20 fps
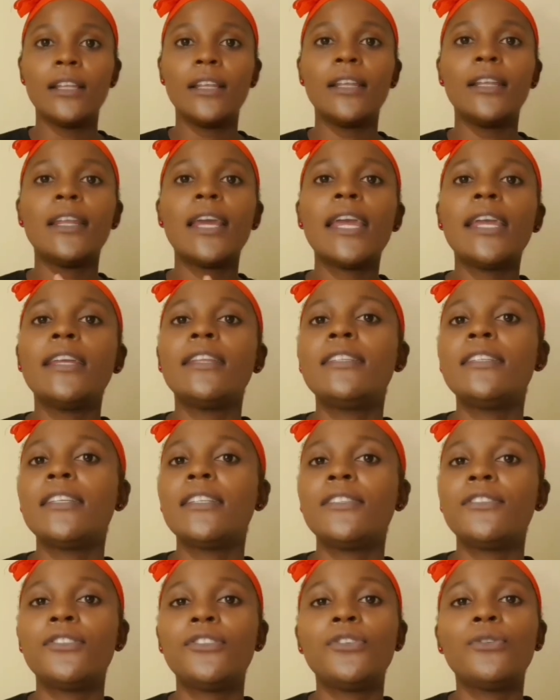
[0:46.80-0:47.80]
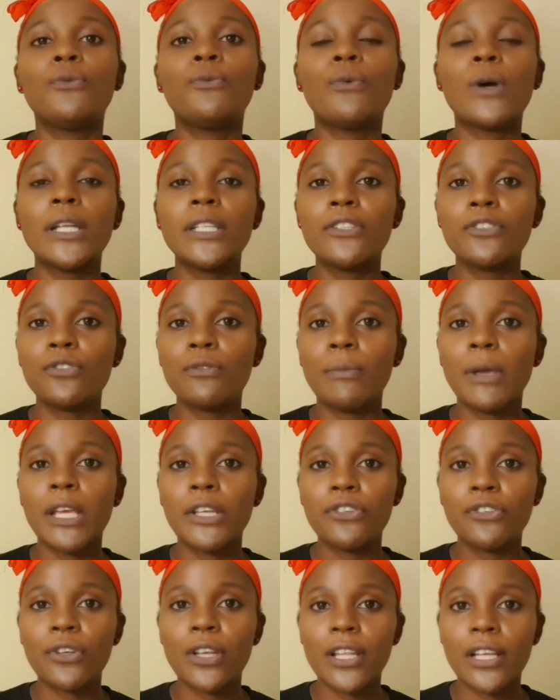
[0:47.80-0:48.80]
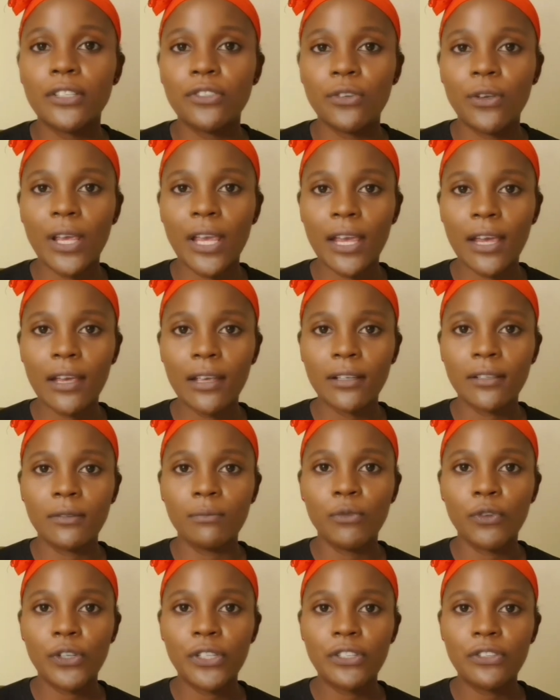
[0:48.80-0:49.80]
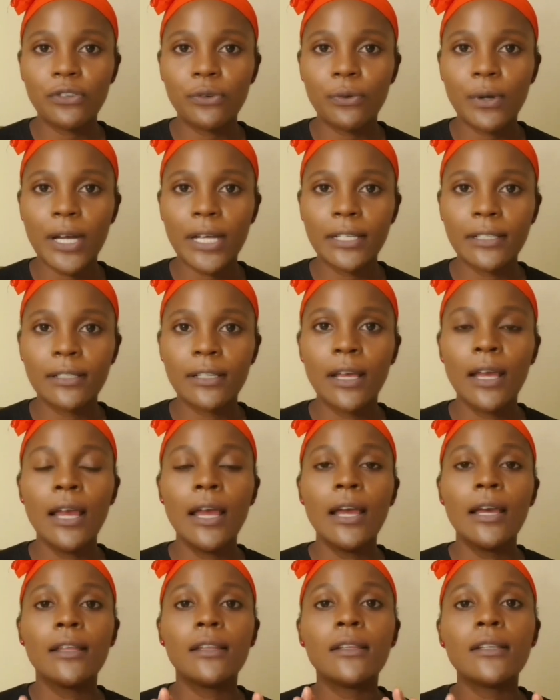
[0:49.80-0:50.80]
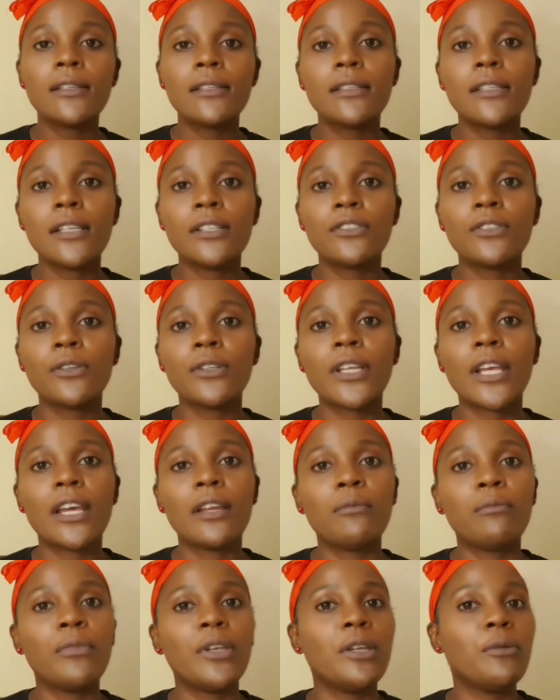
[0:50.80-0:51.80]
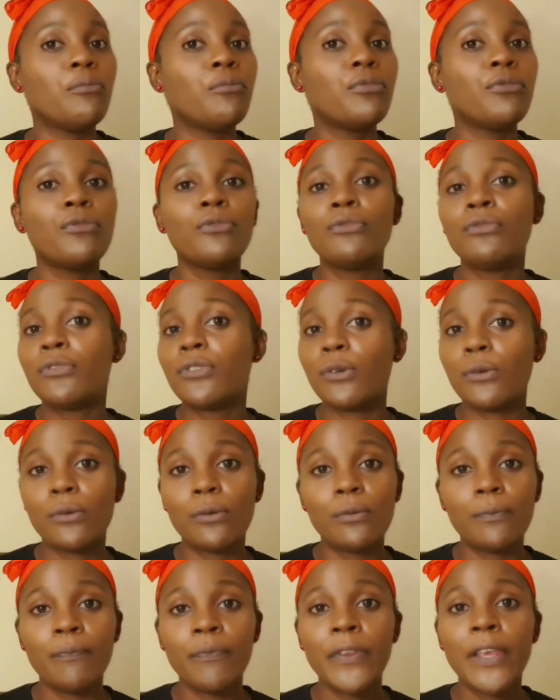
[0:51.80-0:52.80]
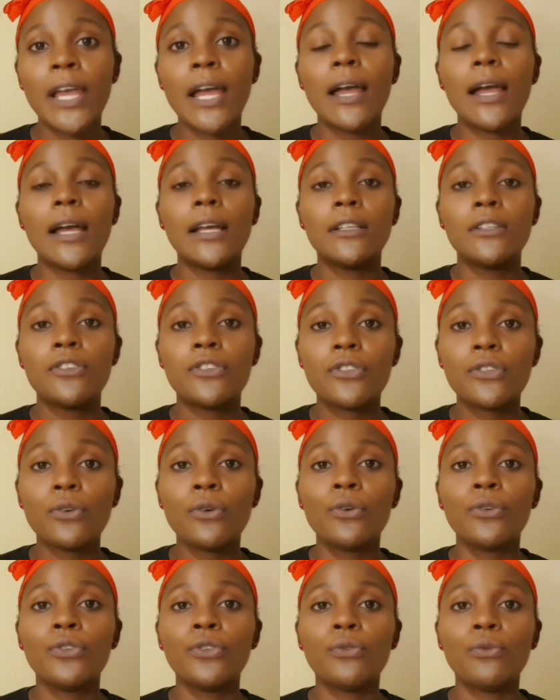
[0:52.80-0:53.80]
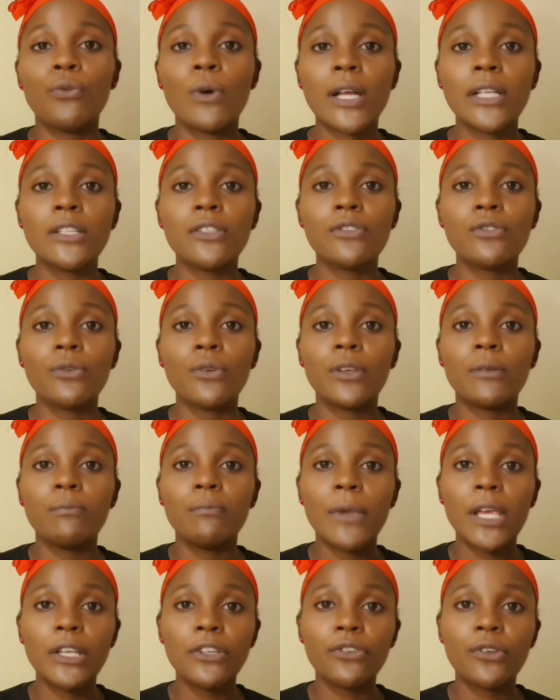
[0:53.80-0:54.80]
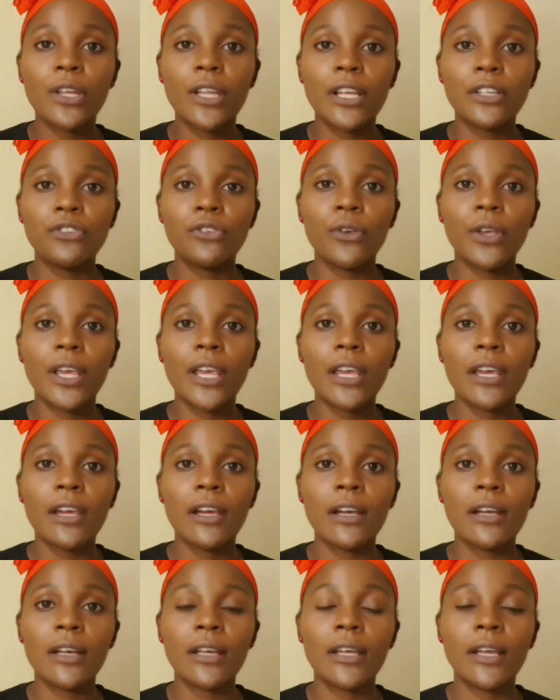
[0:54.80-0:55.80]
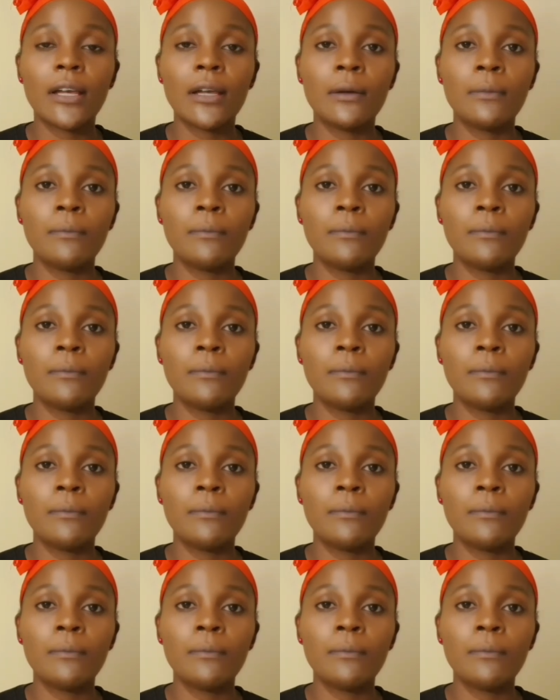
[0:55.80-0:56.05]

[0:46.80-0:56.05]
Ladies, you want to make sure that your hair is moisturized. This season can be brutal, and so you want to make sure that your hair